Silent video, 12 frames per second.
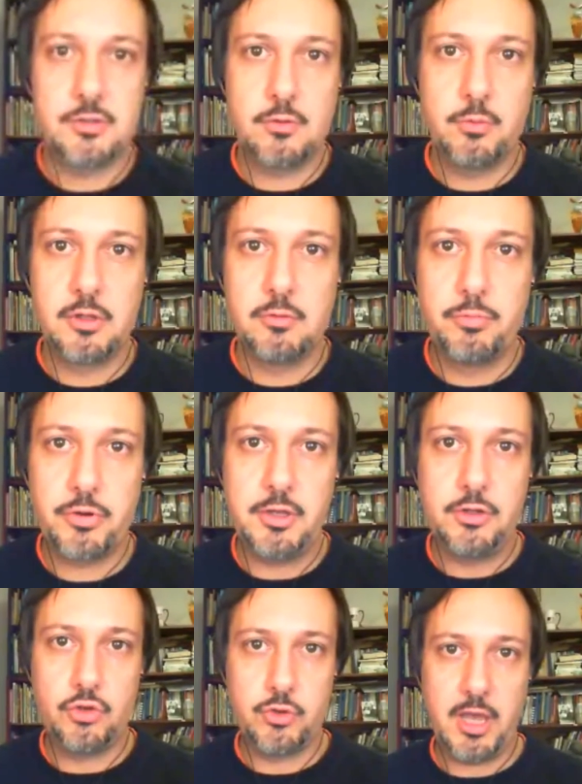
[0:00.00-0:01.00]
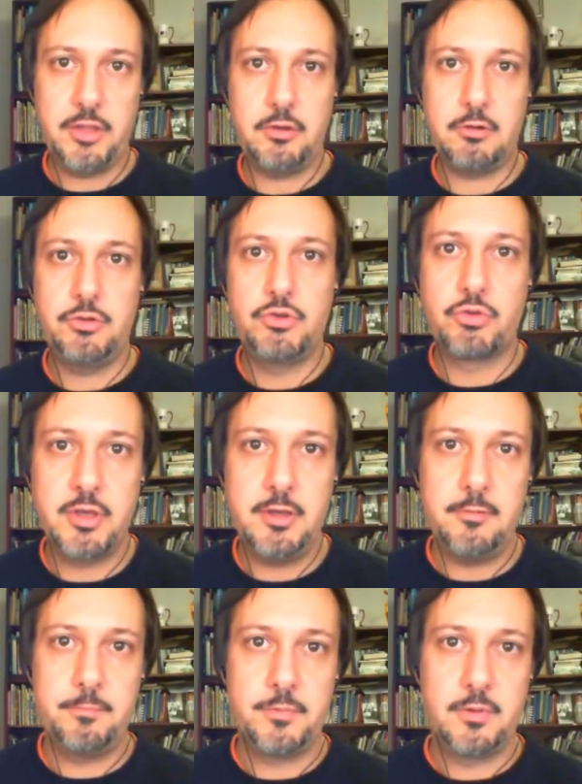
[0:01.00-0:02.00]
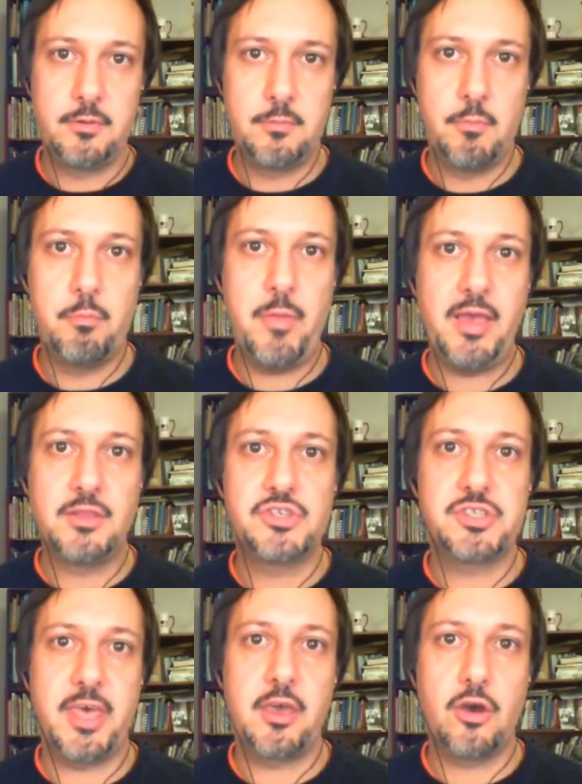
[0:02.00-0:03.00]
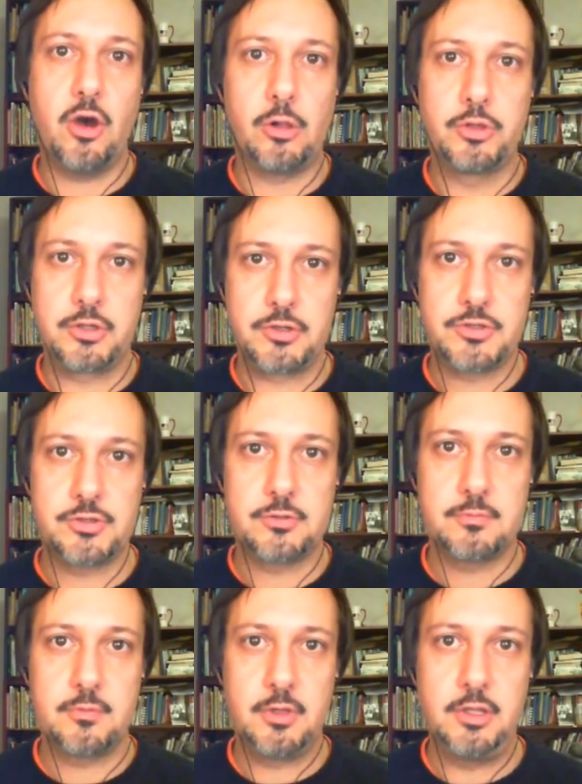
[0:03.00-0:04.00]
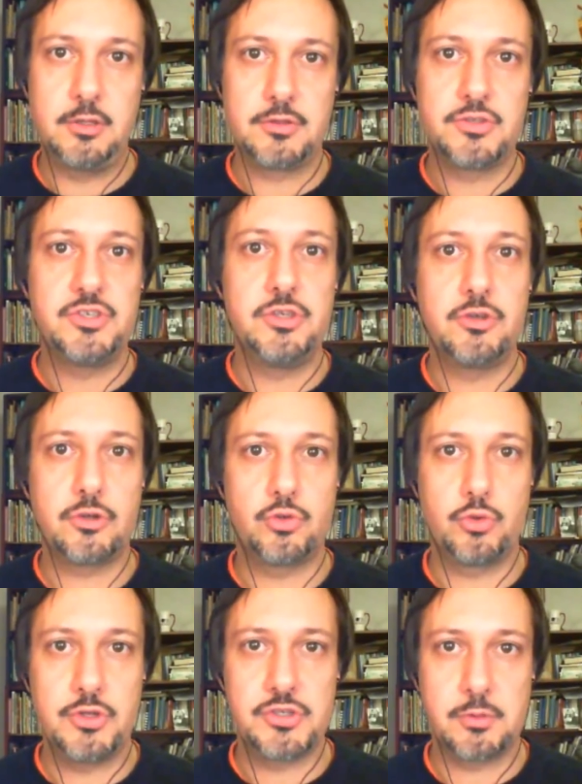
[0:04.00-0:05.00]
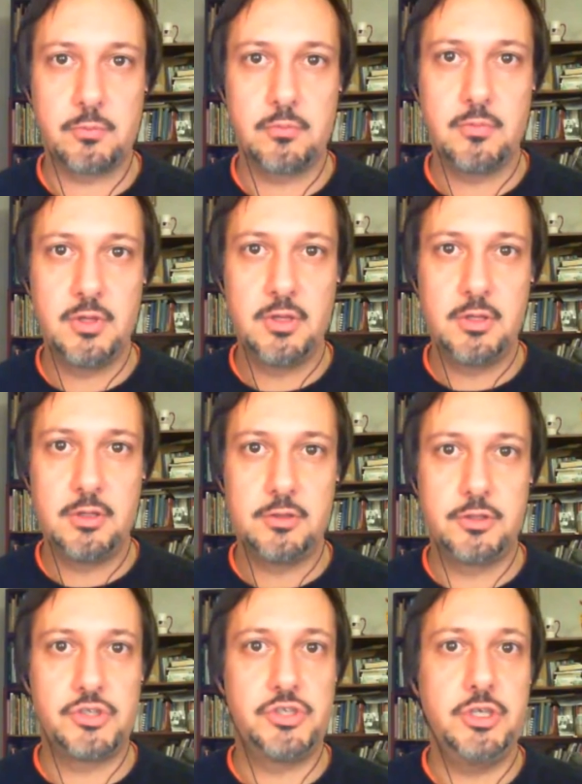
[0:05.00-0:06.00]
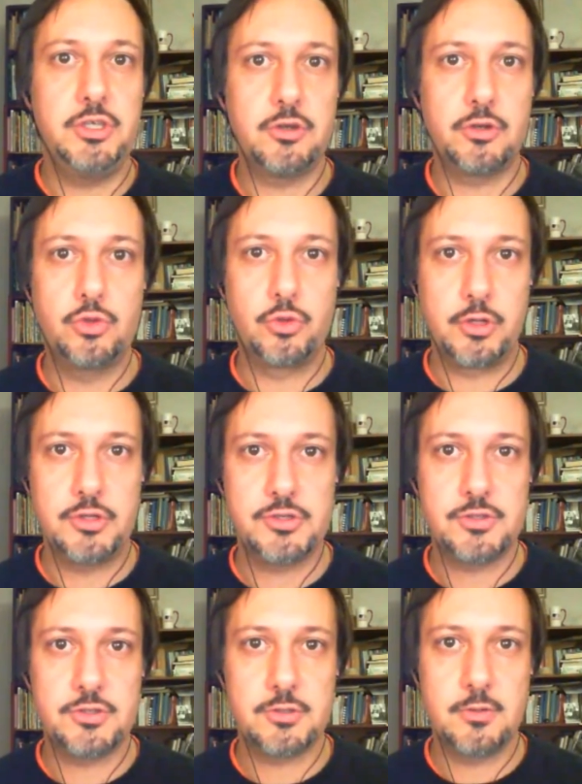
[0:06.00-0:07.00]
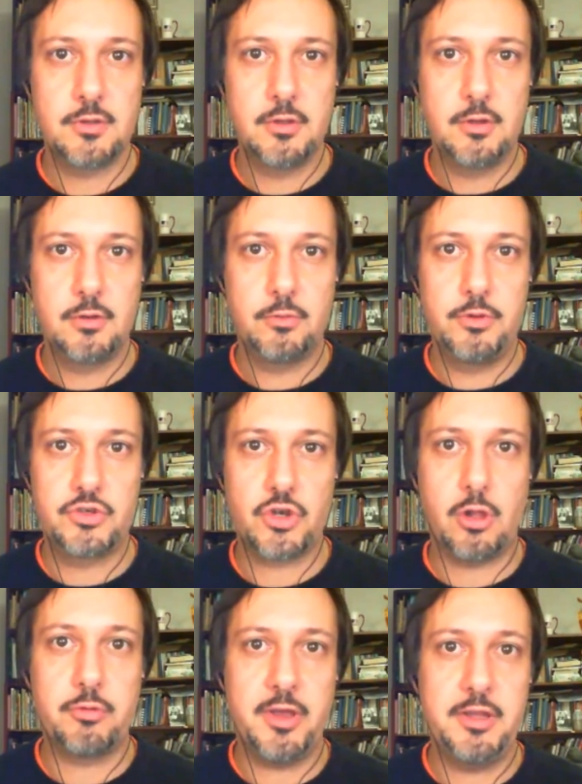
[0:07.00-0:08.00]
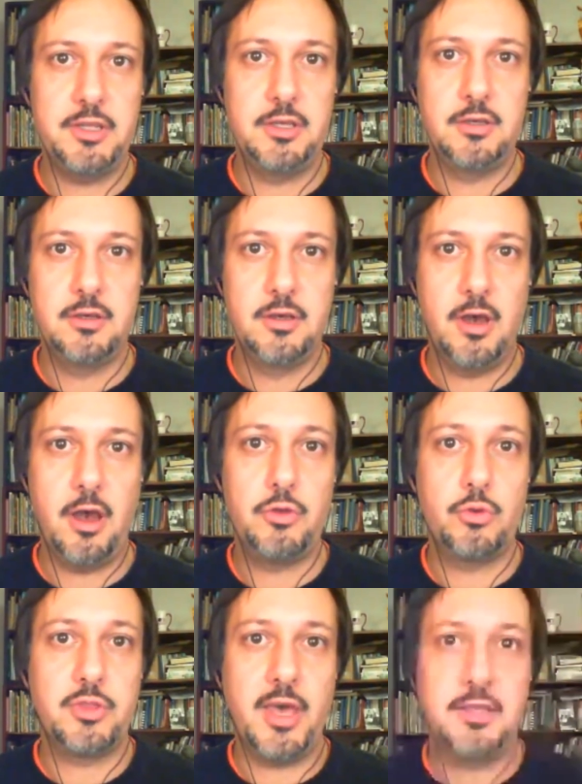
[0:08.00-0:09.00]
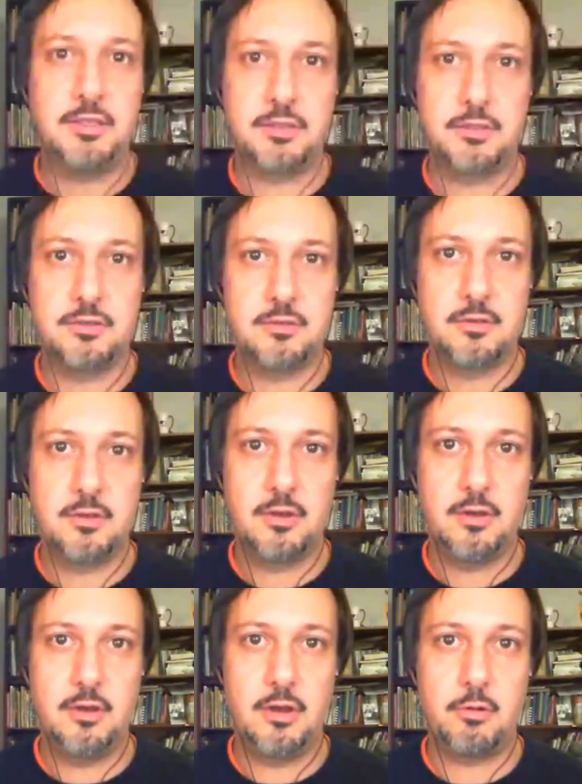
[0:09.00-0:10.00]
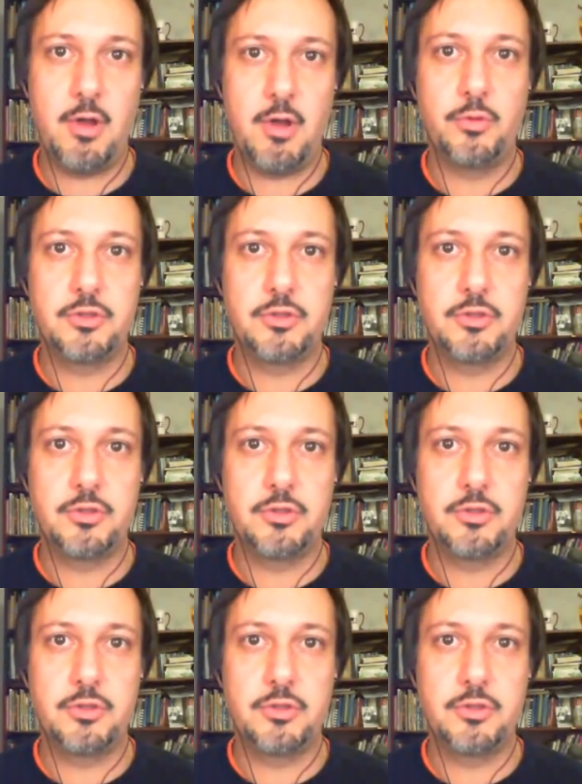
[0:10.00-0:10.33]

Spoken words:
will bring together 3 main stakeholders in senior tourism. The senior tourists, which already are united around